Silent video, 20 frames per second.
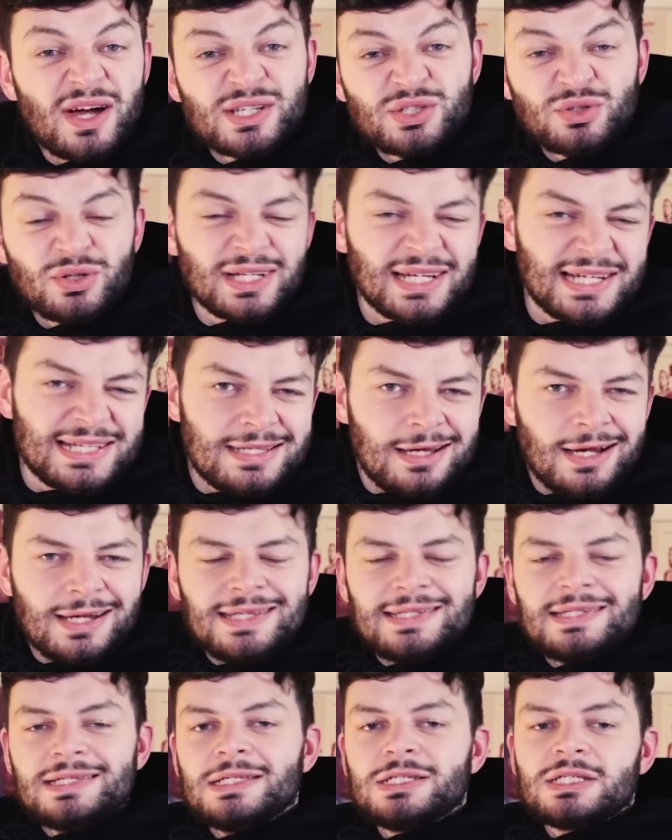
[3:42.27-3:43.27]
It's got like a
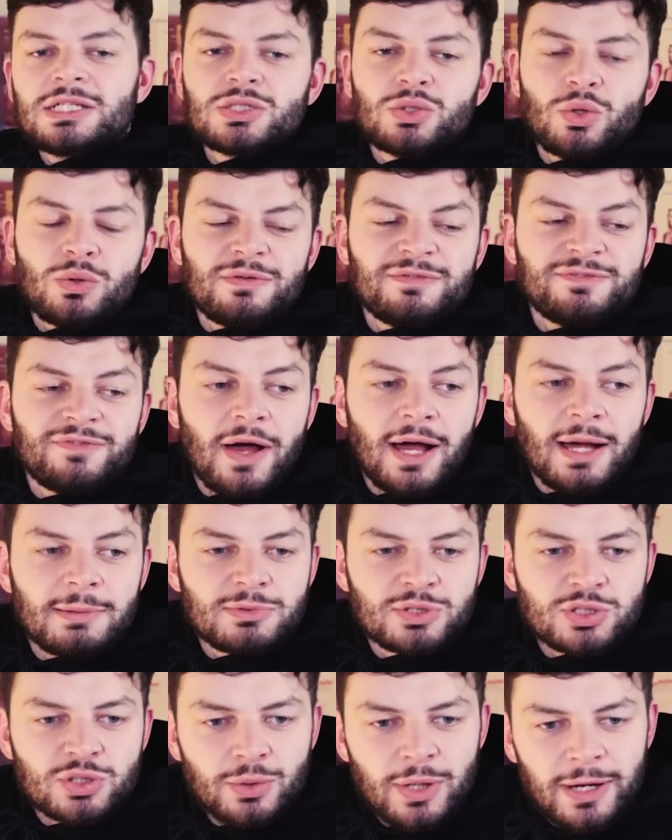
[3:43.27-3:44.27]
90s sort of
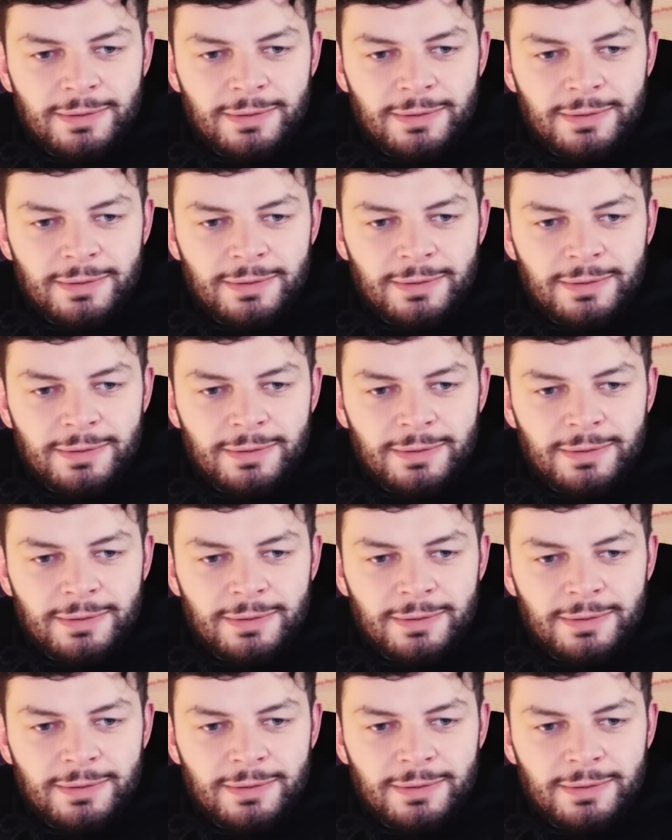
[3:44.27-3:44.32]
vibe to